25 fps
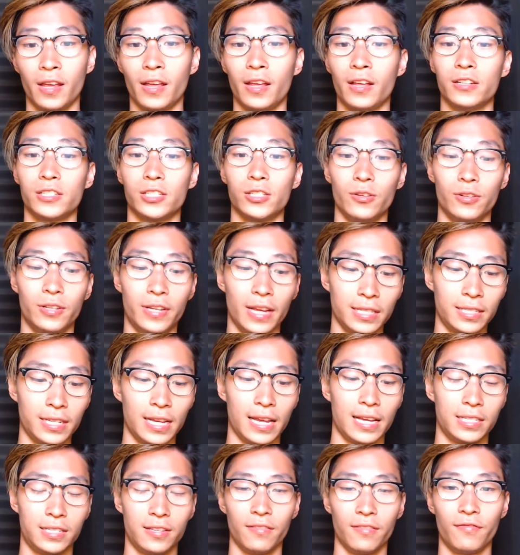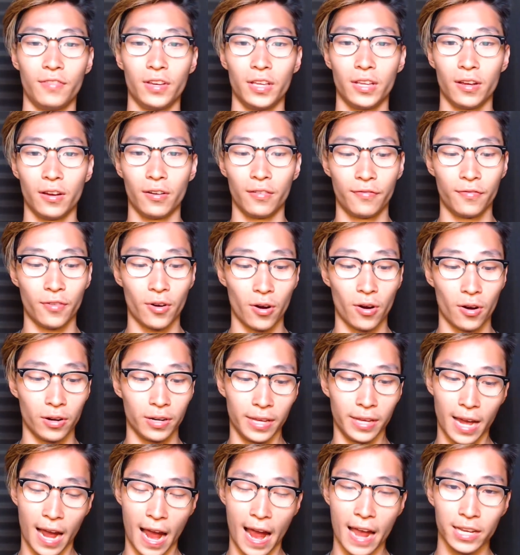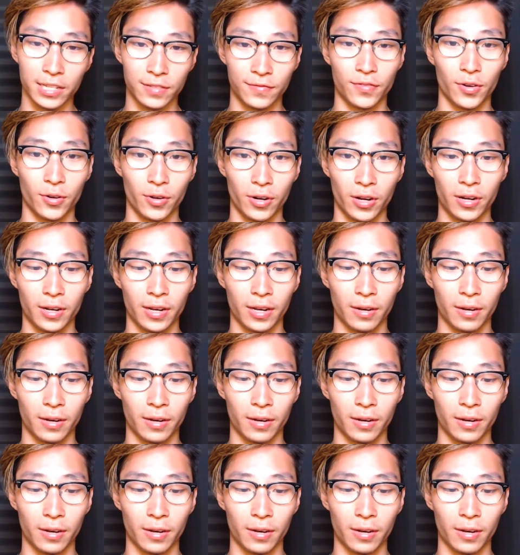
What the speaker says: So this is the video for the highest voted,